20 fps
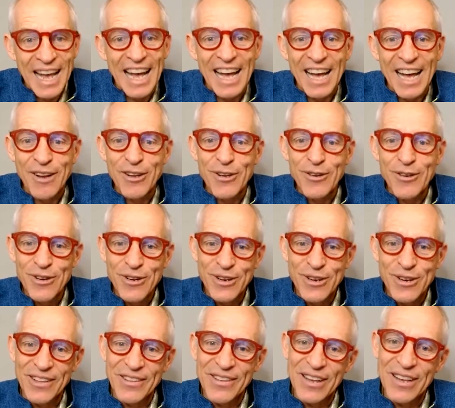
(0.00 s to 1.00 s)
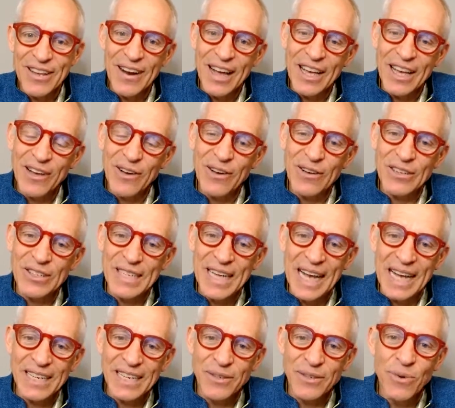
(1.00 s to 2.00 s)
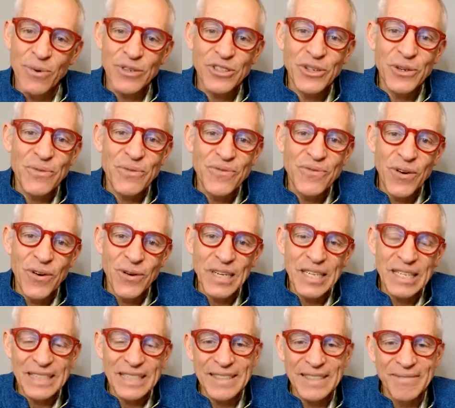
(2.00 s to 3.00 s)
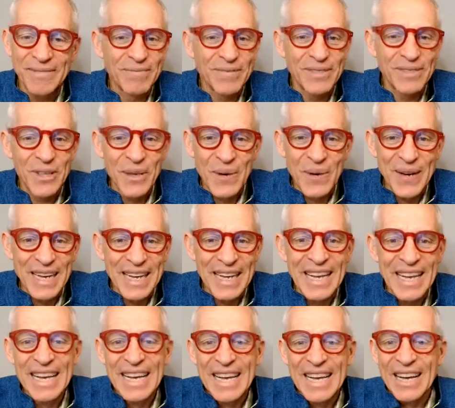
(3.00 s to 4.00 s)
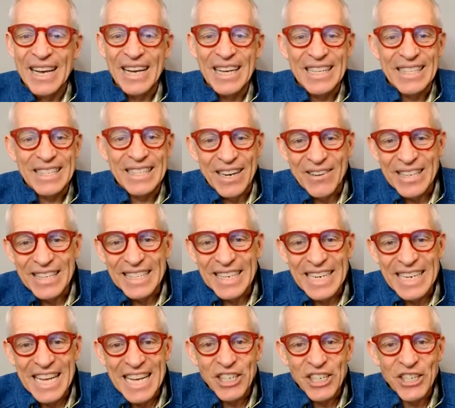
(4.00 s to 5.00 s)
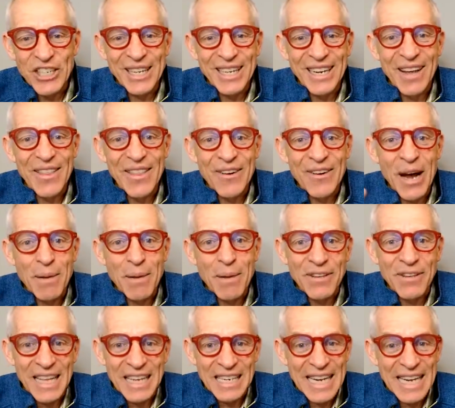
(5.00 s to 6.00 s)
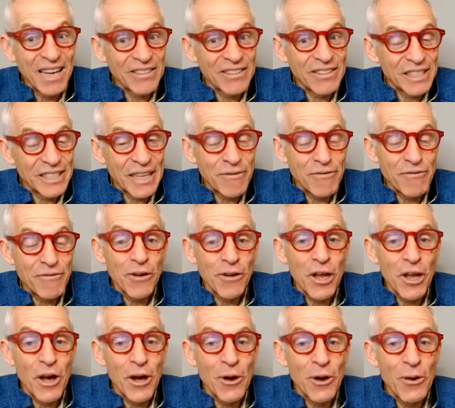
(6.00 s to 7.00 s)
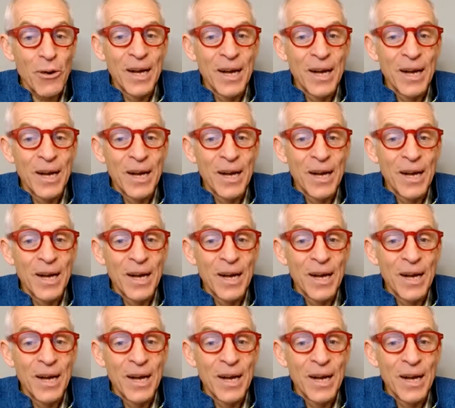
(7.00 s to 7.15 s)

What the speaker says: How do you look? Is there eye contact? What's your voice doing? Is there intonation? Are there ups? Are there downs? Is there flow?